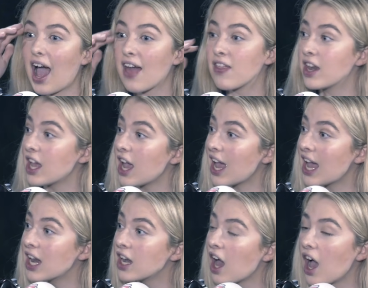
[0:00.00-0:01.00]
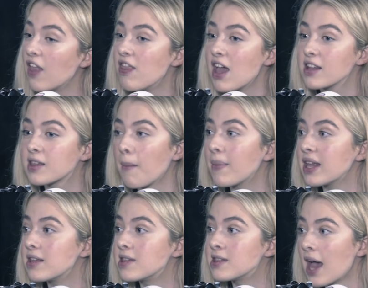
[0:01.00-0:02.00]
and then
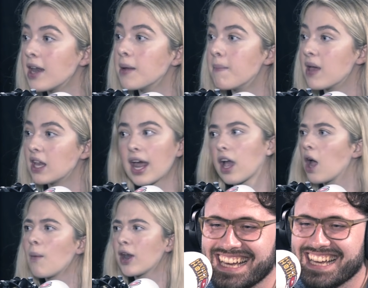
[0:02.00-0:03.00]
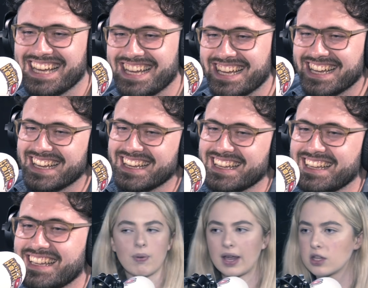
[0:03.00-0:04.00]
somebody sent me, like I went home and then like a
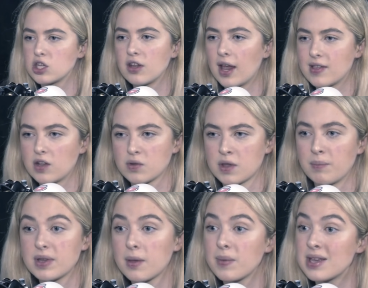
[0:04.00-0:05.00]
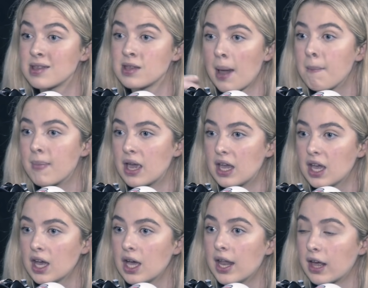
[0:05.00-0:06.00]
couple, like 2 days later or something, somebody sent me
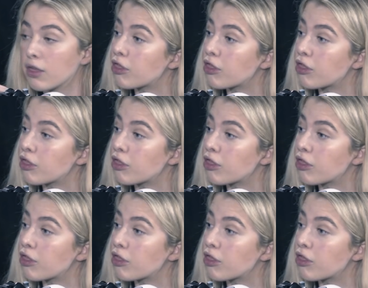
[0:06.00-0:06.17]
like